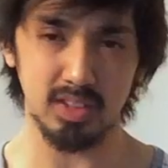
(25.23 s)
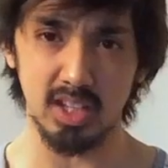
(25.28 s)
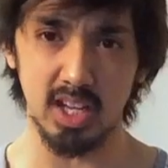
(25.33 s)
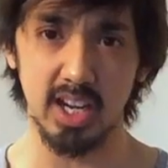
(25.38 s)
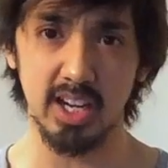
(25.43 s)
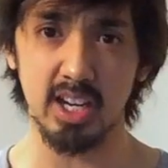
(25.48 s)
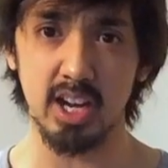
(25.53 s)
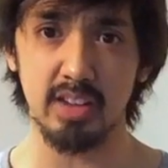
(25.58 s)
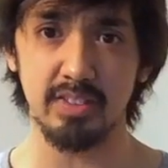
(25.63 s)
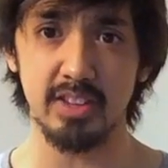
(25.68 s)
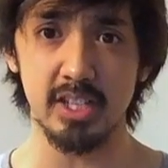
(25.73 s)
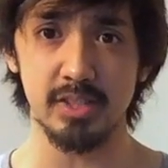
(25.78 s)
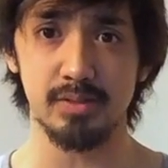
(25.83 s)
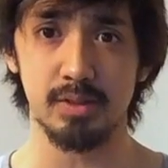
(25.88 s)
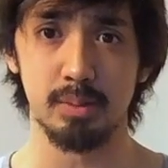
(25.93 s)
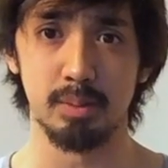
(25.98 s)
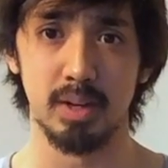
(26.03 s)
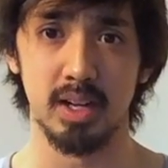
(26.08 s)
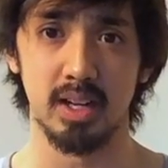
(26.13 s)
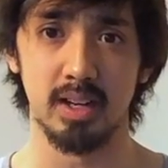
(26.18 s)
I got this
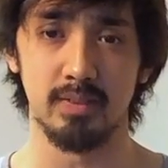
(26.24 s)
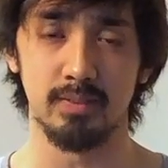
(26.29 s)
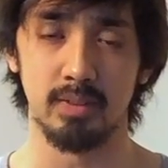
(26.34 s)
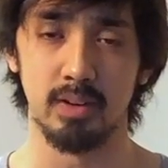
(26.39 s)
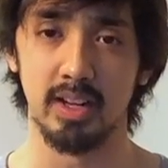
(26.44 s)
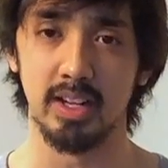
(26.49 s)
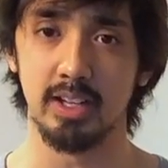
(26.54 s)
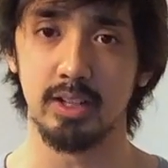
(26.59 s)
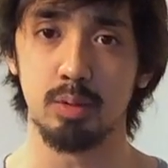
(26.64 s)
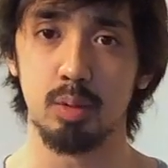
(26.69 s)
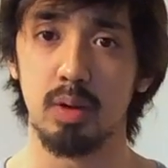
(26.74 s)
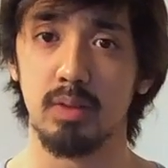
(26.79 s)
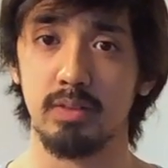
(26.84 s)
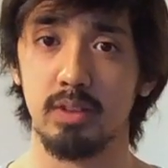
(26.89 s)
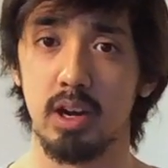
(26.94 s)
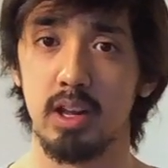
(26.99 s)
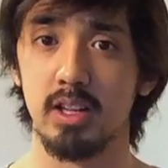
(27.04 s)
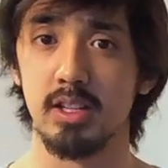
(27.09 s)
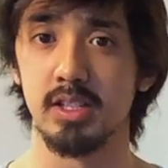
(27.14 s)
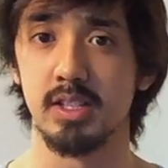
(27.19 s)
from for like
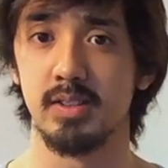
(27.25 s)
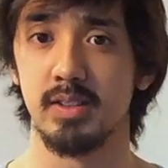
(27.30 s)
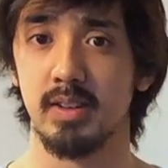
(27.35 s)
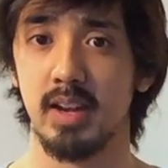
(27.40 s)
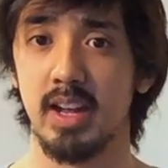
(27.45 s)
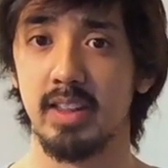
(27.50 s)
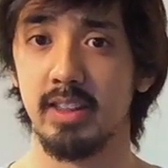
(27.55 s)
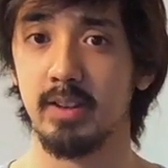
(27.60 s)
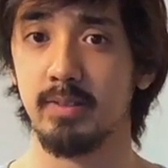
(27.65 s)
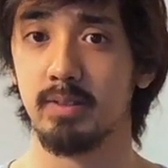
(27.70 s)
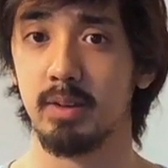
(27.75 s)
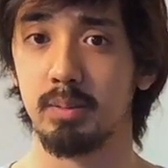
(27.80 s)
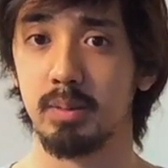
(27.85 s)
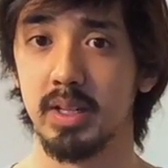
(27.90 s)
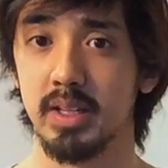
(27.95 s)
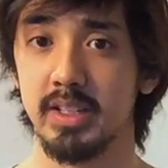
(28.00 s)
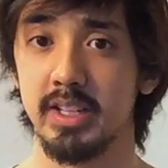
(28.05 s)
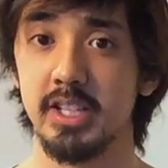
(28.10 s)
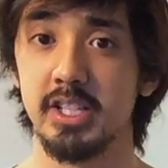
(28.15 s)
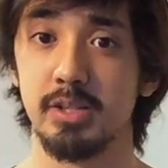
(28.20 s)
$12, I think, from
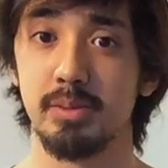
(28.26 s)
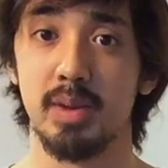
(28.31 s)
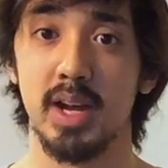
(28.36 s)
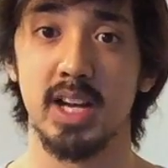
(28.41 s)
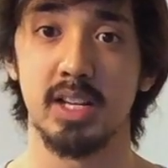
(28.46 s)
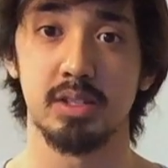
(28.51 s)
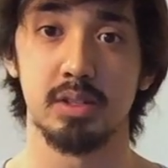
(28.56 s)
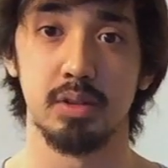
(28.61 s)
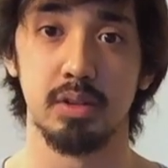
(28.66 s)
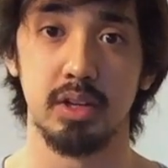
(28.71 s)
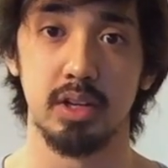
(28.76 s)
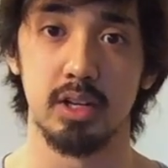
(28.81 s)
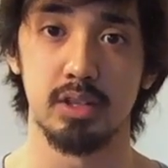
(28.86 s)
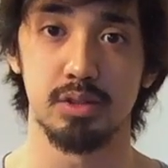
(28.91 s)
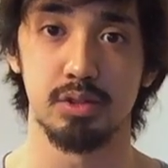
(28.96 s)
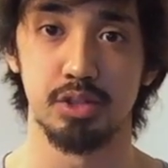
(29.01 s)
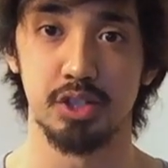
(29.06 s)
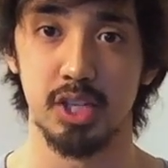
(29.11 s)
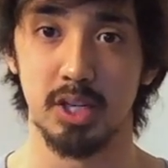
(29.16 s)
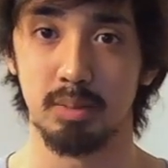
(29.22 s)
TJ Maxx, so you can
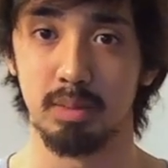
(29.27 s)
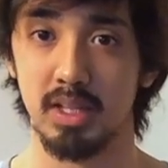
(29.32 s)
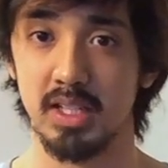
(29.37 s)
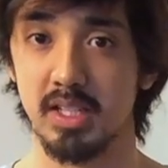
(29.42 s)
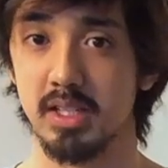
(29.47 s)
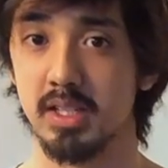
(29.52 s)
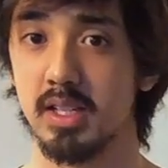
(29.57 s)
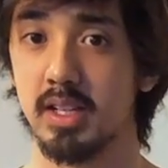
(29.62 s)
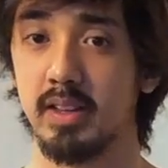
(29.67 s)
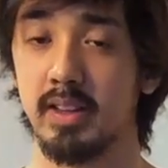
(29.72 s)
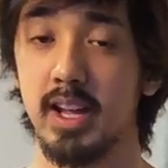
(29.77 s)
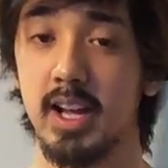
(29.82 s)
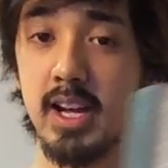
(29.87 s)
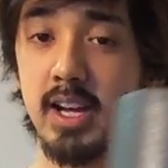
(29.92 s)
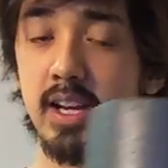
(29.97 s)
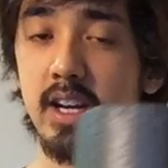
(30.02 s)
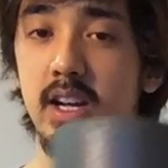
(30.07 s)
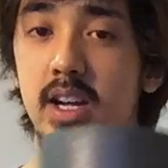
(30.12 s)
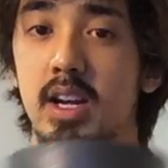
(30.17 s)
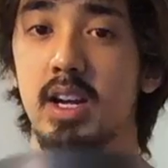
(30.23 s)
also check places like
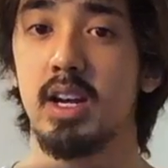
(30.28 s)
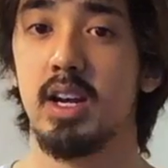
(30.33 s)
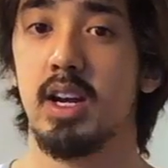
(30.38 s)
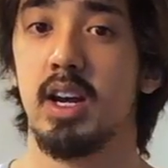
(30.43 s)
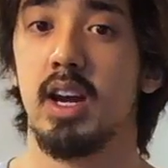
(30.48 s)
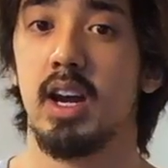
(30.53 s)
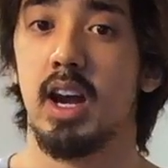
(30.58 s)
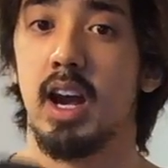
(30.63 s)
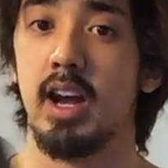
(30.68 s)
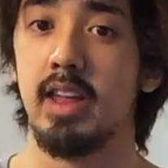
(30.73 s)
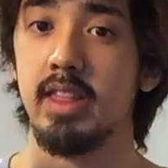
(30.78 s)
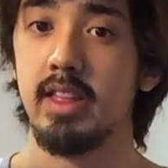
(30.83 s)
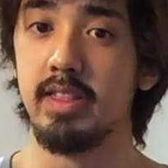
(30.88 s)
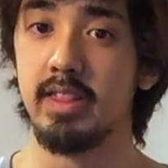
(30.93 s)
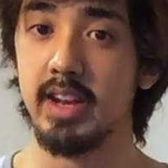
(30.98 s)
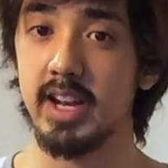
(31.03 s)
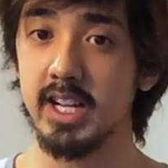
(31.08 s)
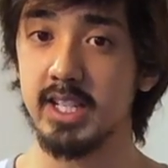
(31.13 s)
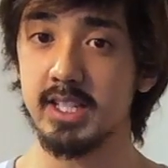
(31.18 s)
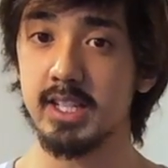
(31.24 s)
that. And then
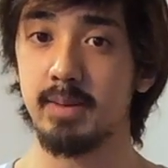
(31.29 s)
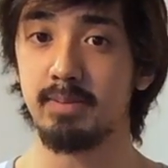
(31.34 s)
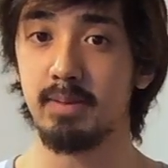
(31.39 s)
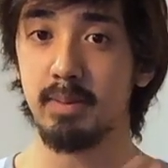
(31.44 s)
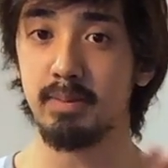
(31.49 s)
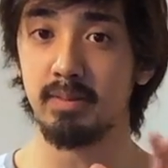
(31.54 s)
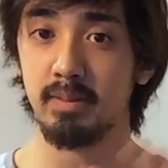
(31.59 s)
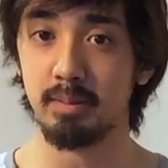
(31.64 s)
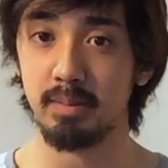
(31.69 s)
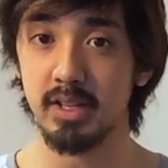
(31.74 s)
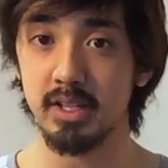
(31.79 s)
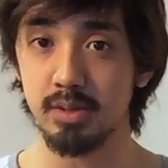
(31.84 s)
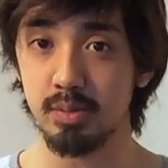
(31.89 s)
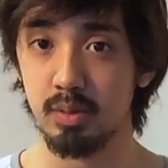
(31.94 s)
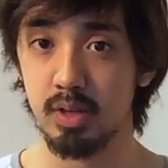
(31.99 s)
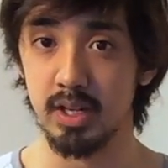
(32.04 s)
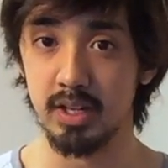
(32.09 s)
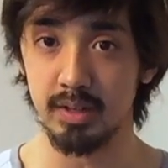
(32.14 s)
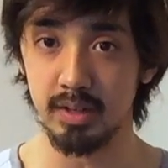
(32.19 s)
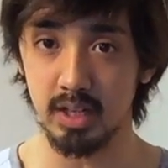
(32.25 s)
the next step up from this
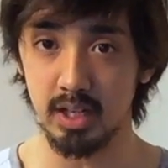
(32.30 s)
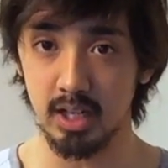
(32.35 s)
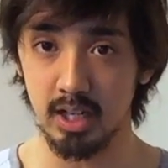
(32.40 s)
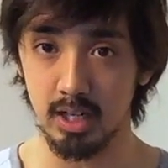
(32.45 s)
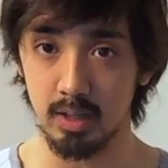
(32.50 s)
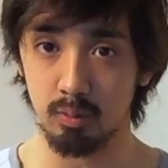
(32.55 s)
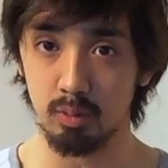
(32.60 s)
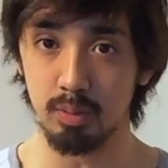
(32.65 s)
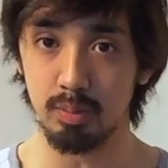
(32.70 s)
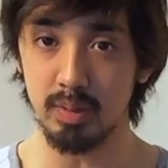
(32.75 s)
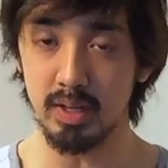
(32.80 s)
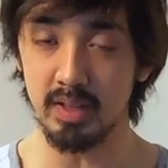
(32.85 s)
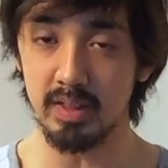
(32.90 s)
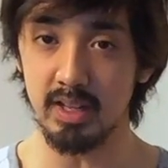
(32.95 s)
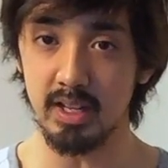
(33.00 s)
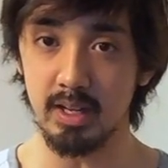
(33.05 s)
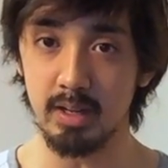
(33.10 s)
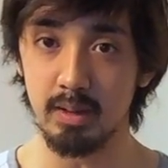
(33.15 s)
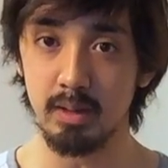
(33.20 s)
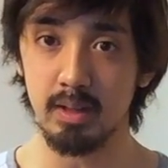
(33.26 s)
one would be
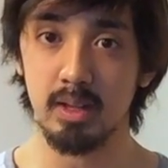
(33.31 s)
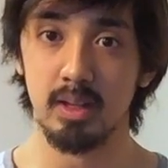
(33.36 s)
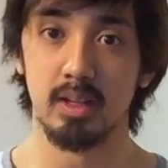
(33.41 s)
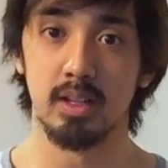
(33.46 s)
the